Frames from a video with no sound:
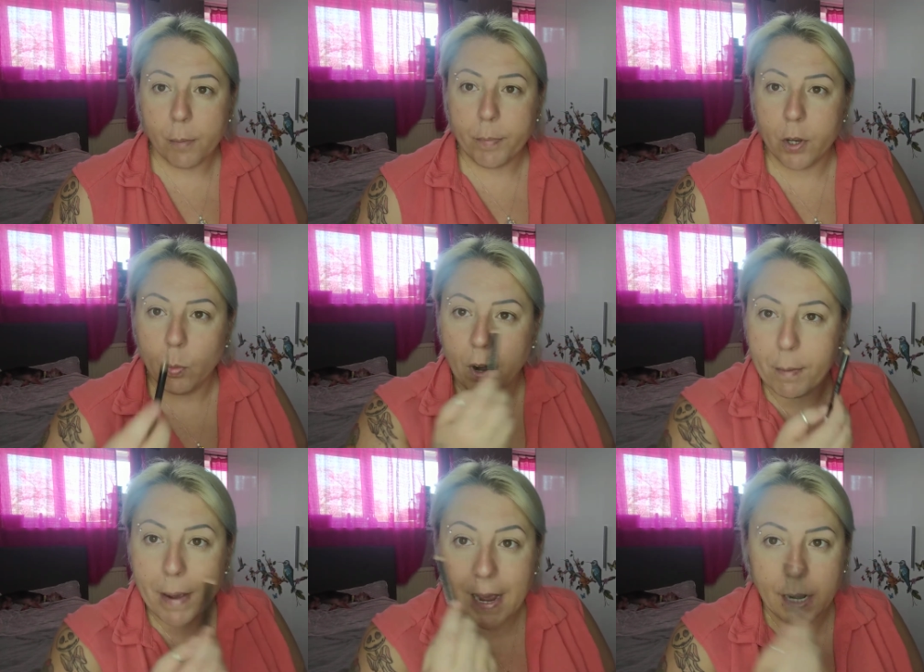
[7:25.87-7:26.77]
But one
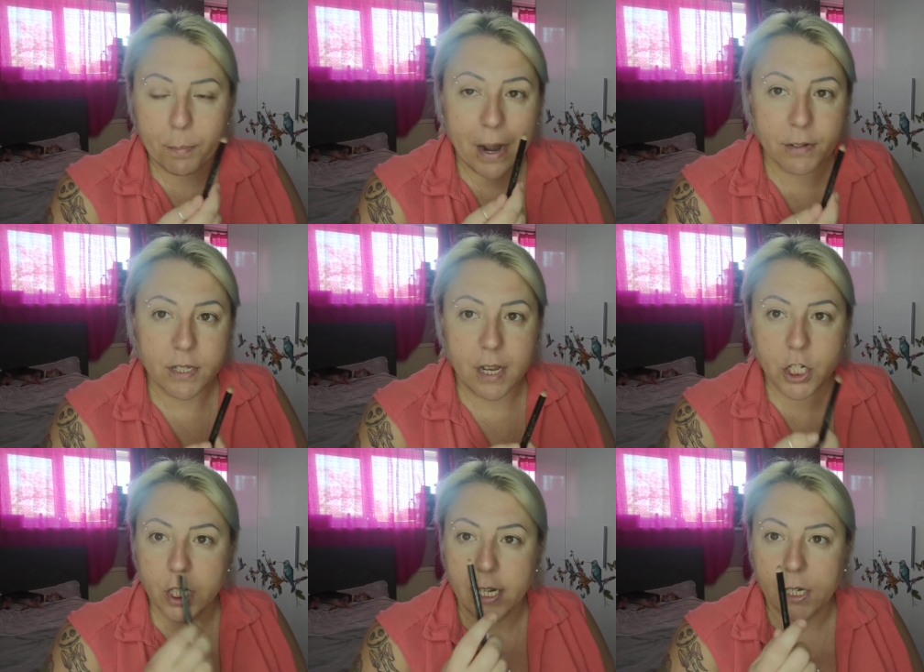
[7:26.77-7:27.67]
of my eyebrows is
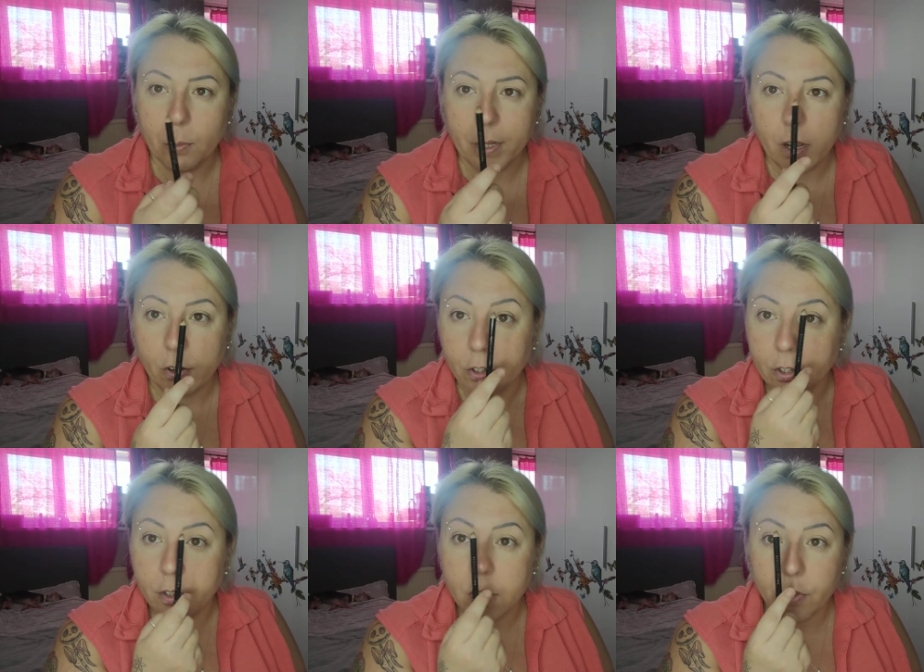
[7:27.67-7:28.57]
actually a little bit longer
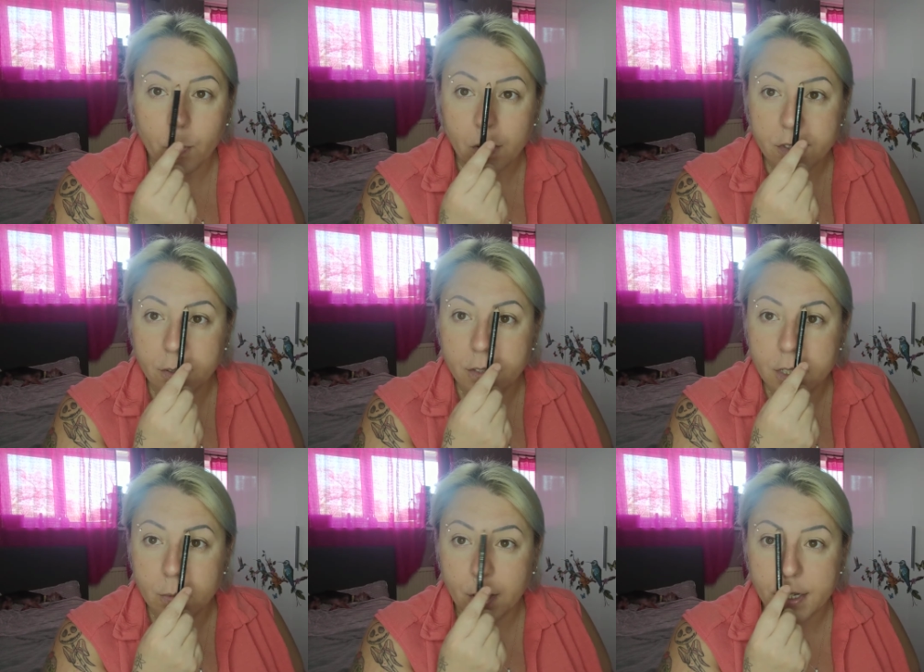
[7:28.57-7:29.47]
than the other one. So
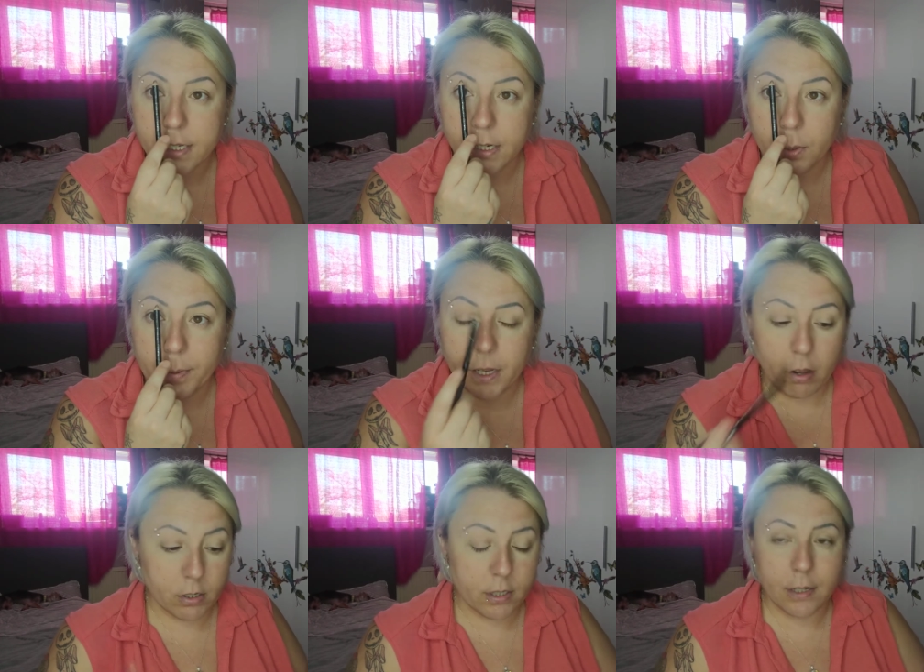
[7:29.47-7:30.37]
this one is a little bit
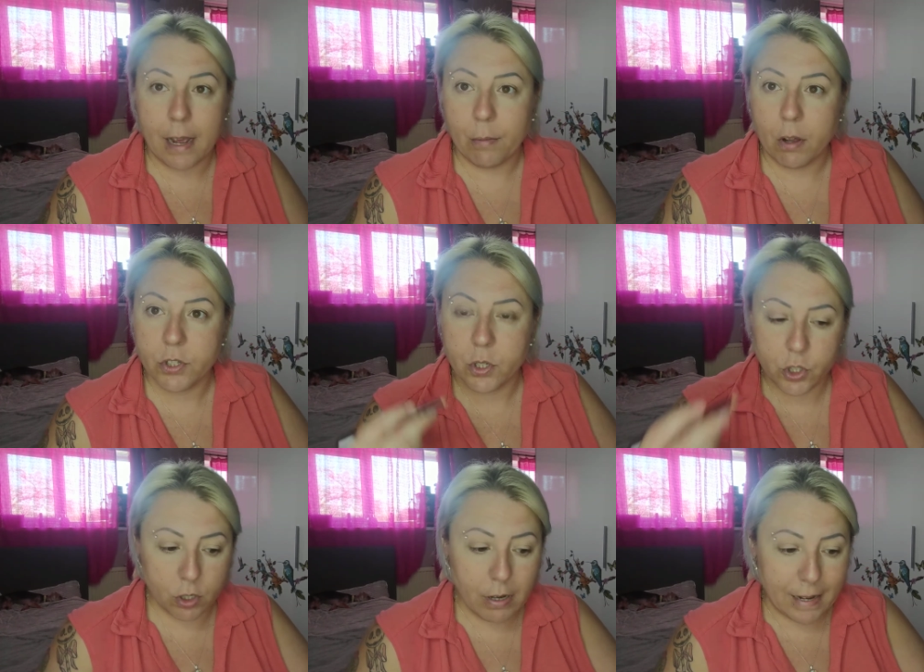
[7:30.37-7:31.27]
longer than that one. So I
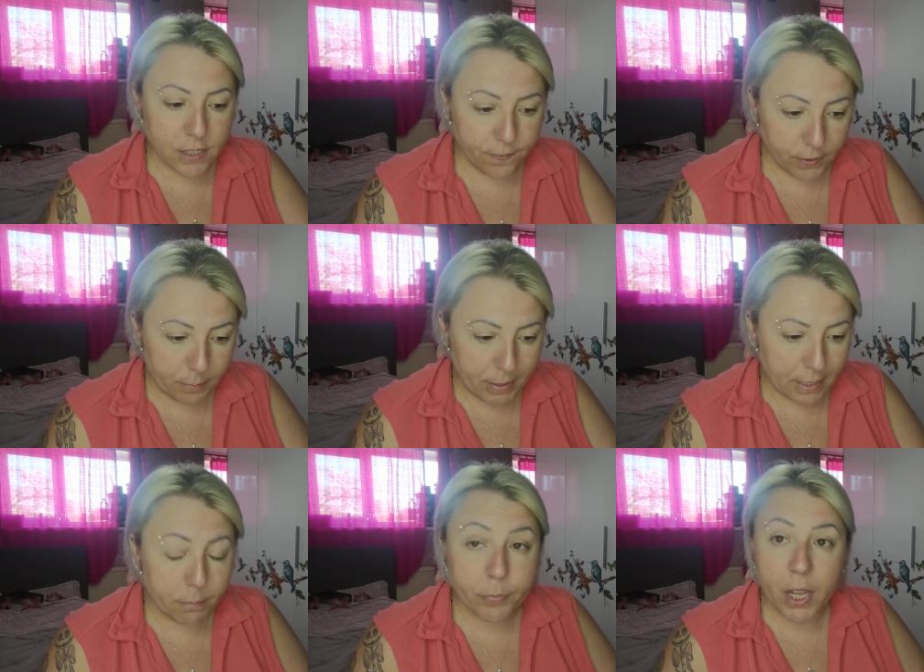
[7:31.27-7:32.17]
do like to fill them in